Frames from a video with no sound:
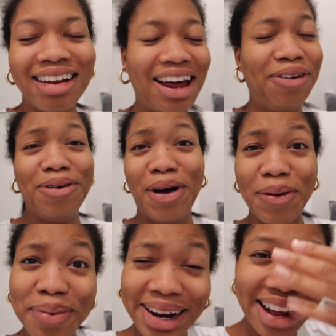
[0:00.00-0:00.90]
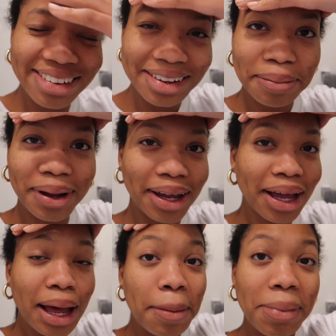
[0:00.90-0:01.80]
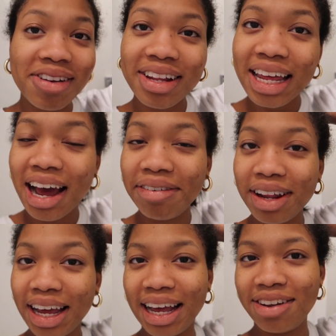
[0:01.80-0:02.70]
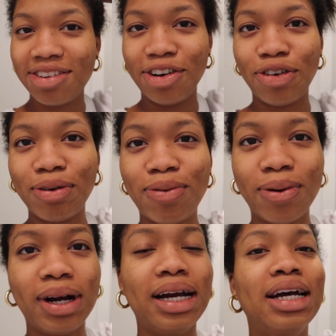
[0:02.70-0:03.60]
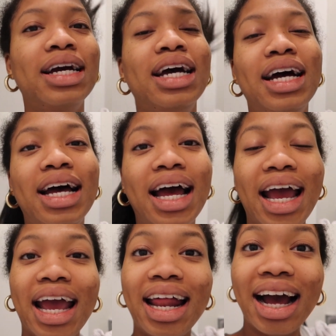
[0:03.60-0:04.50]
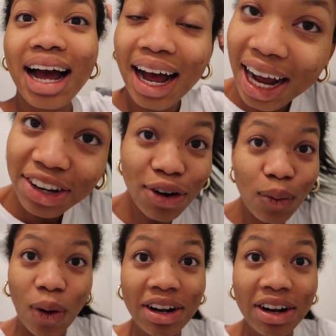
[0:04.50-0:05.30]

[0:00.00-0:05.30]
I don't know how to pronounce it, but basically I have to like get surgery for it, and I don't